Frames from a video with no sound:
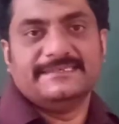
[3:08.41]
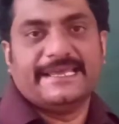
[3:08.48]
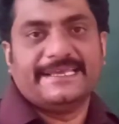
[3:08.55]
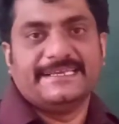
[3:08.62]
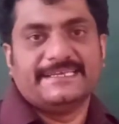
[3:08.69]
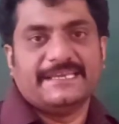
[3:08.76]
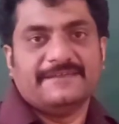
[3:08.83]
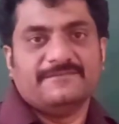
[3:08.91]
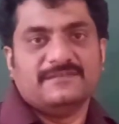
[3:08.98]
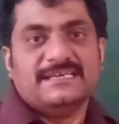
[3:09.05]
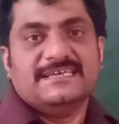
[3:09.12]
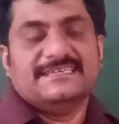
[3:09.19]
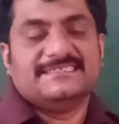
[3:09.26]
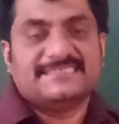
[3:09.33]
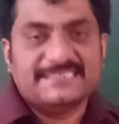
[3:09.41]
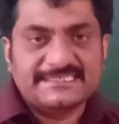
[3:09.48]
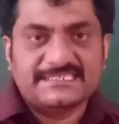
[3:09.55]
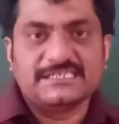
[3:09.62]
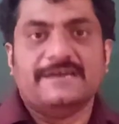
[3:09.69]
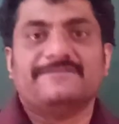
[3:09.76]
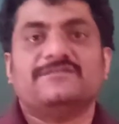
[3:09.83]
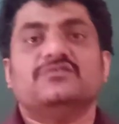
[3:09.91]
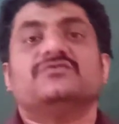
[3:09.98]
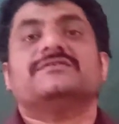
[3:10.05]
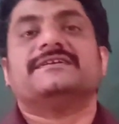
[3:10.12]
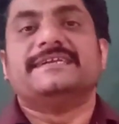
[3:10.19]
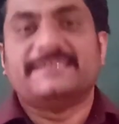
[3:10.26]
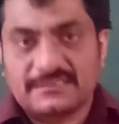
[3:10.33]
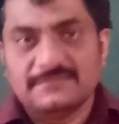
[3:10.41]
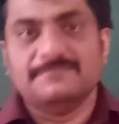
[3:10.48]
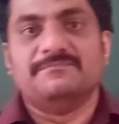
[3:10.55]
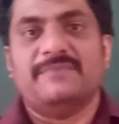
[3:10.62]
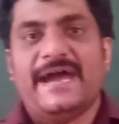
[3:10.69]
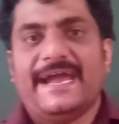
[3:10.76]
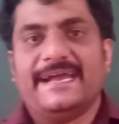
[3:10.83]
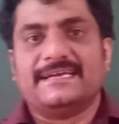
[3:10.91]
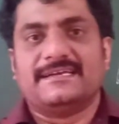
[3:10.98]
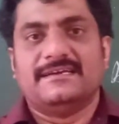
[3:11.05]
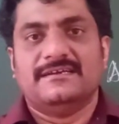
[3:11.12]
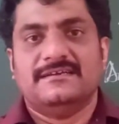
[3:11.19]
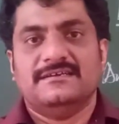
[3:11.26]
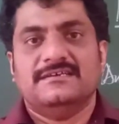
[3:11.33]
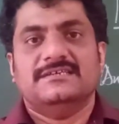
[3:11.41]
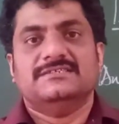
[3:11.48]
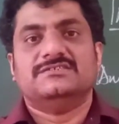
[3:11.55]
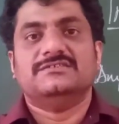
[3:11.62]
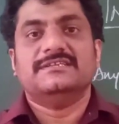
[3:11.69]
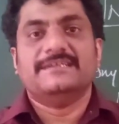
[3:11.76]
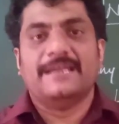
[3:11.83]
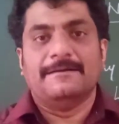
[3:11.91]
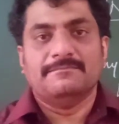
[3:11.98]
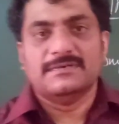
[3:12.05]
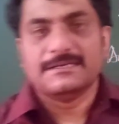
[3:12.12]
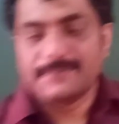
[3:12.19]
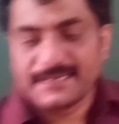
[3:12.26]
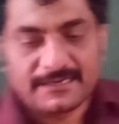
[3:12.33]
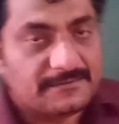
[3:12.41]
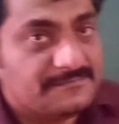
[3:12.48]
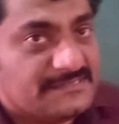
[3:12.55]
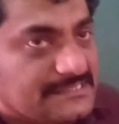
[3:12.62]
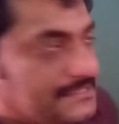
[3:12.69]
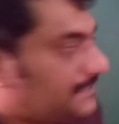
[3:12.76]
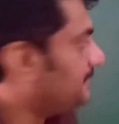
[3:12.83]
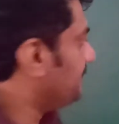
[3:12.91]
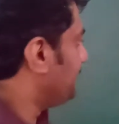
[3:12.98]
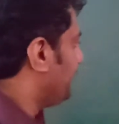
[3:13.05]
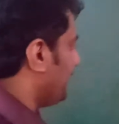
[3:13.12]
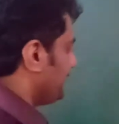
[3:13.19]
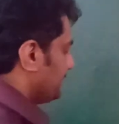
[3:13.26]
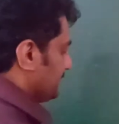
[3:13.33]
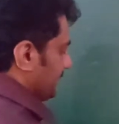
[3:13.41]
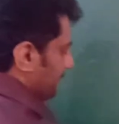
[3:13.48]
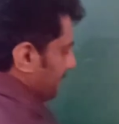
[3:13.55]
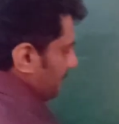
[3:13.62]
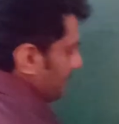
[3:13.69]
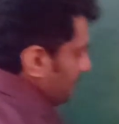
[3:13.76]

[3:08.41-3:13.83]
negative. Since you have to return back, so the number becomes negative.